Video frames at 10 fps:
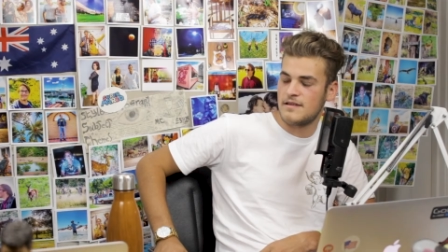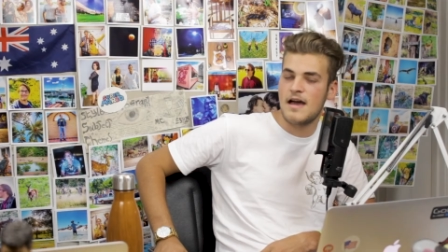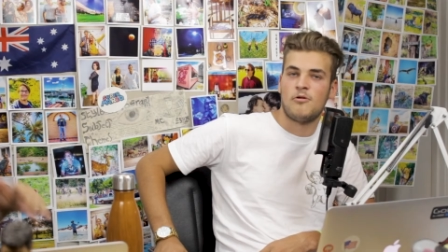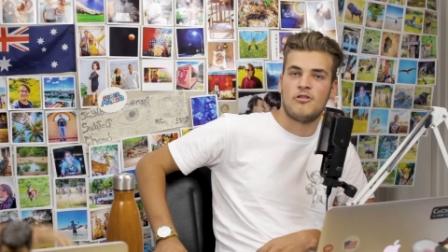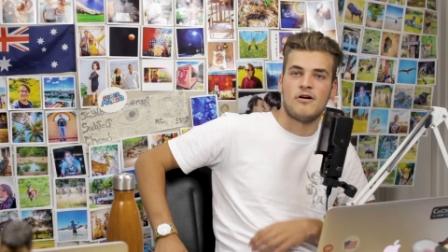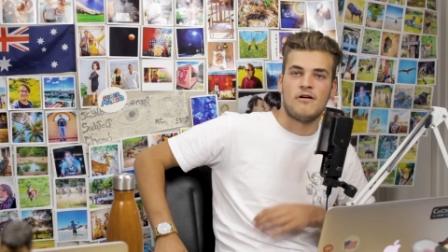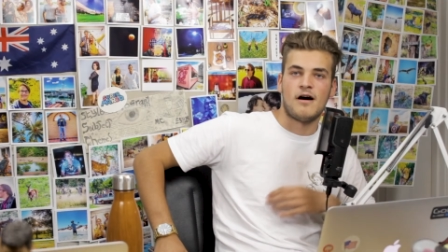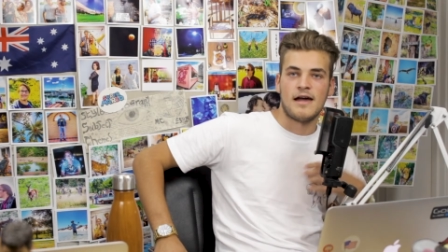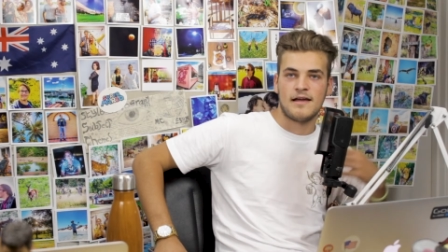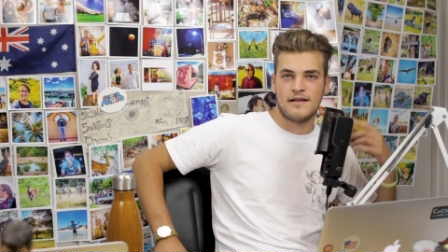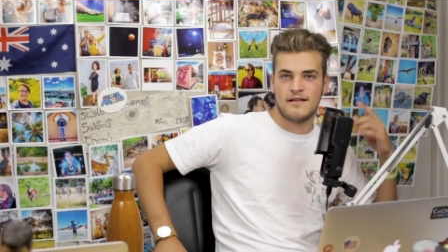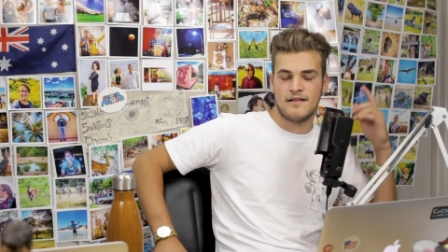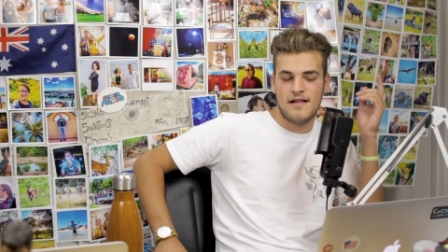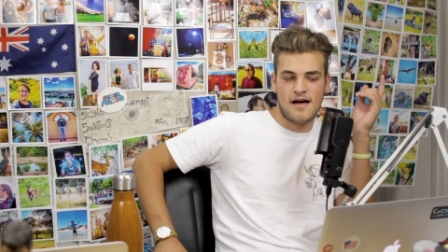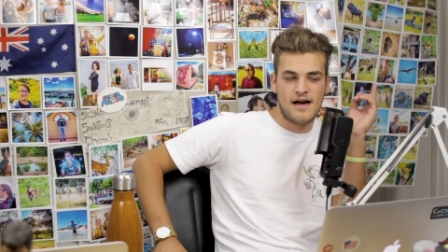Yeah, well, no,
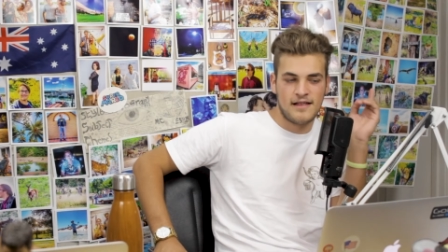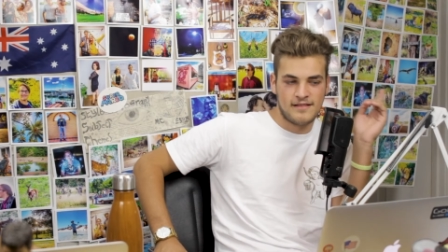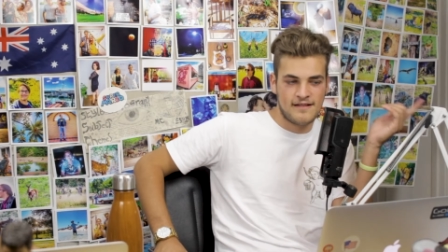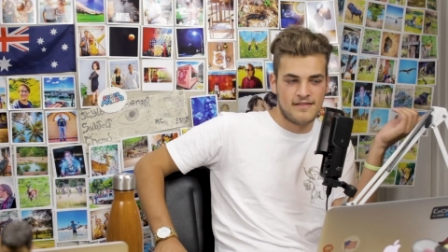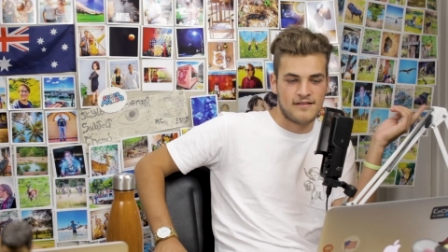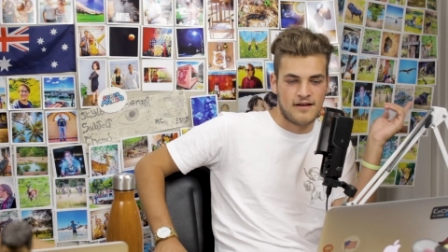that's the thing.